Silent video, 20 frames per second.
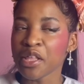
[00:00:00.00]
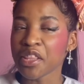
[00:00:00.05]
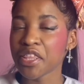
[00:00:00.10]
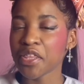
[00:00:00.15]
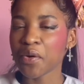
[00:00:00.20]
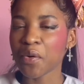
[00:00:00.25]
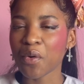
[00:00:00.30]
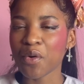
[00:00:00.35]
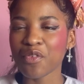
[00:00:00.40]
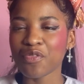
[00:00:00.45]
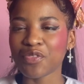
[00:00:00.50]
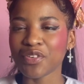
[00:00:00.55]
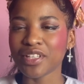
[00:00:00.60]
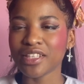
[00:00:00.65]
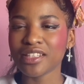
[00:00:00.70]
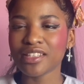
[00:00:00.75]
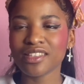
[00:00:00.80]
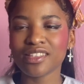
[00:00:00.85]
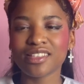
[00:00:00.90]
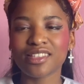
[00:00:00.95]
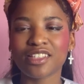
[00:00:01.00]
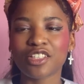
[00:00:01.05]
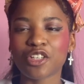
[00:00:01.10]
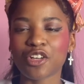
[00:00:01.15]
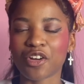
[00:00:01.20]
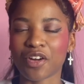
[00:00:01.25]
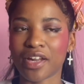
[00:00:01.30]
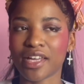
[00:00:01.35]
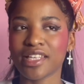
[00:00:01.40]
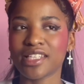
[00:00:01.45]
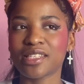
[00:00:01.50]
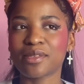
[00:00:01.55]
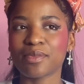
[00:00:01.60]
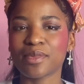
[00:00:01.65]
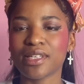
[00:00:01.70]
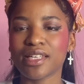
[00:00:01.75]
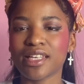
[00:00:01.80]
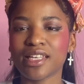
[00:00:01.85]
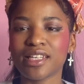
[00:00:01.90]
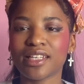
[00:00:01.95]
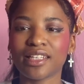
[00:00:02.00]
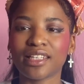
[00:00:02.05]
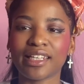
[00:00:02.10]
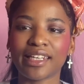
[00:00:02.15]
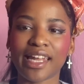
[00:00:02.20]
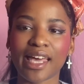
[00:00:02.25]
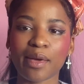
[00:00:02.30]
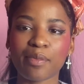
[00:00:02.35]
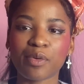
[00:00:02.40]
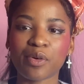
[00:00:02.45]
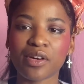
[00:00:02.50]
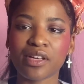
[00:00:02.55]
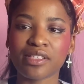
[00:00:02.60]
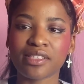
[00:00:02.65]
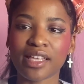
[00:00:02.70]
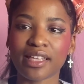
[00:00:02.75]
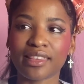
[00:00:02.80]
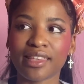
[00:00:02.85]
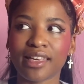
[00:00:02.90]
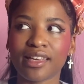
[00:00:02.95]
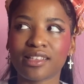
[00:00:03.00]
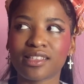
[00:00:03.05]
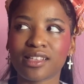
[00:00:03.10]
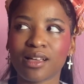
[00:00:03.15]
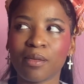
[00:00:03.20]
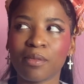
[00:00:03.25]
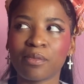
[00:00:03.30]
The orphans, tradesmen, and laborers that they had